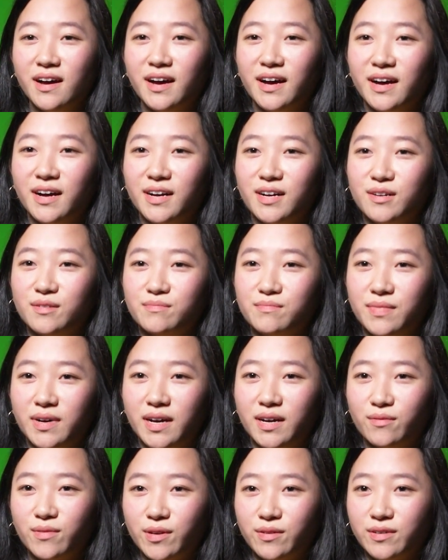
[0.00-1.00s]

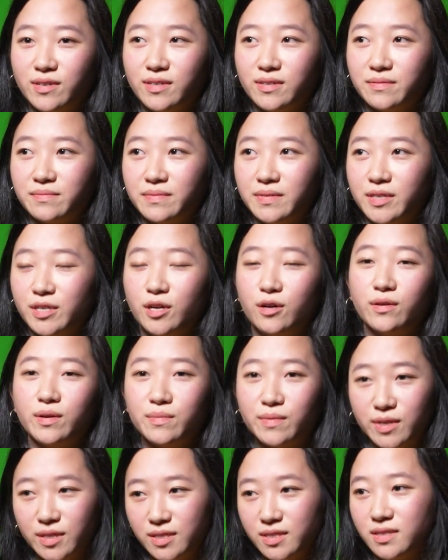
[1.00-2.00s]
But we were, you know,
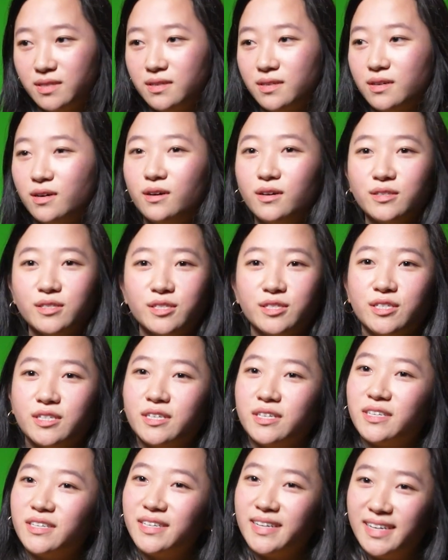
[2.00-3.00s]
immersed in the
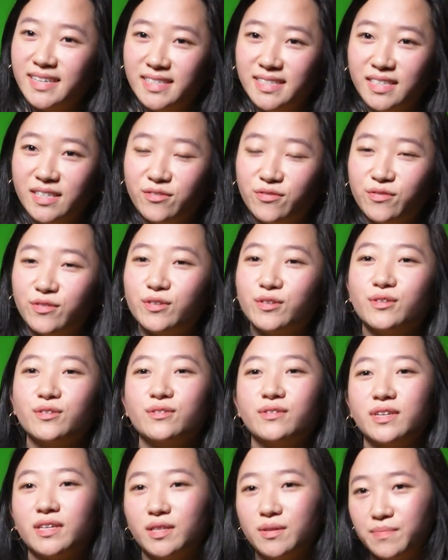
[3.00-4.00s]
culture and the
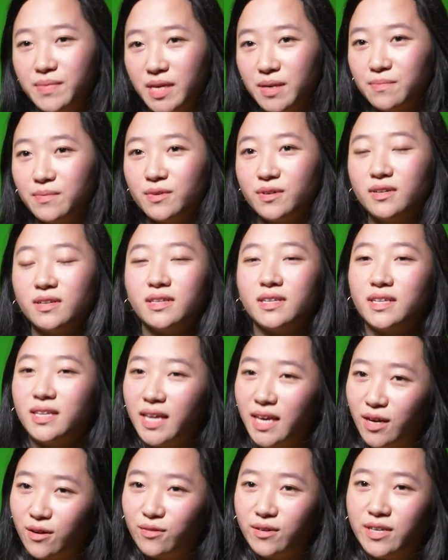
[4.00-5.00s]
food and the people and the
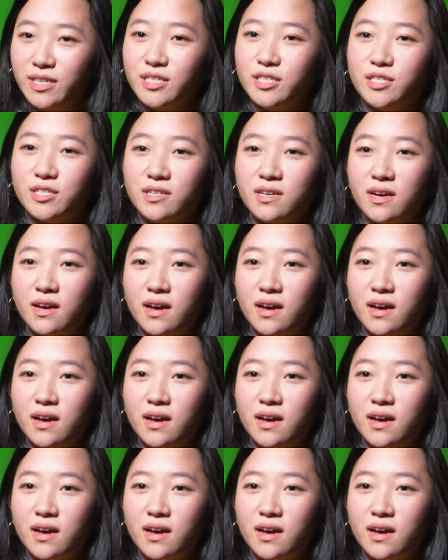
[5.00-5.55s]
language.